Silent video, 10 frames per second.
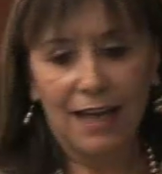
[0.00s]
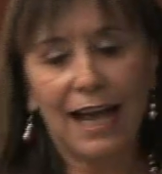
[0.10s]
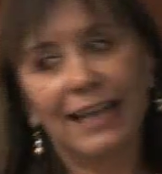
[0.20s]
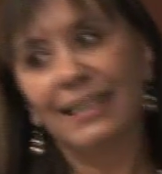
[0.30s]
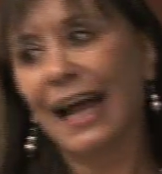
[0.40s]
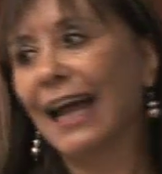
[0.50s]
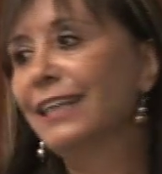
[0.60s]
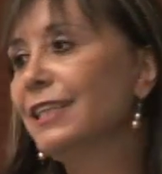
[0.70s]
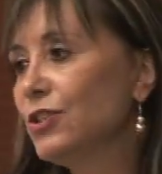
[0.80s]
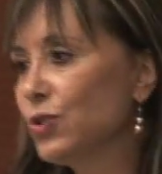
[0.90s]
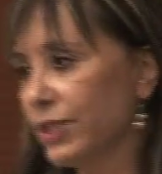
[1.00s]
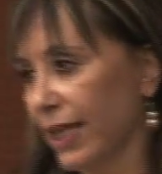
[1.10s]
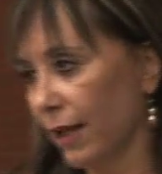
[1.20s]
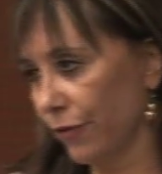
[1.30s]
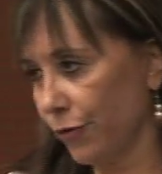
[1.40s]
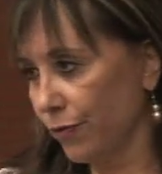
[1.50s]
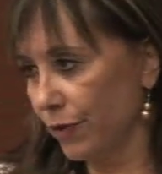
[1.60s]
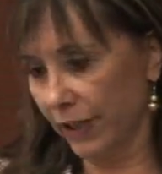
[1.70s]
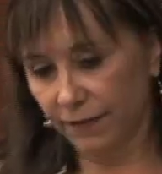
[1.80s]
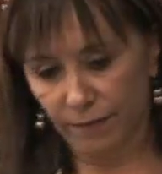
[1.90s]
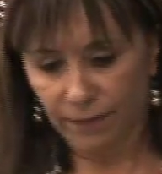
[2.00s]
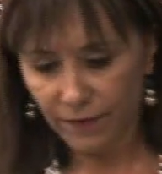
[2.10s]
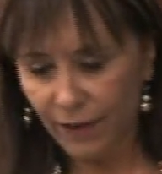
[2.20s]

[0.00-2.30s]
I, I need to tell you this.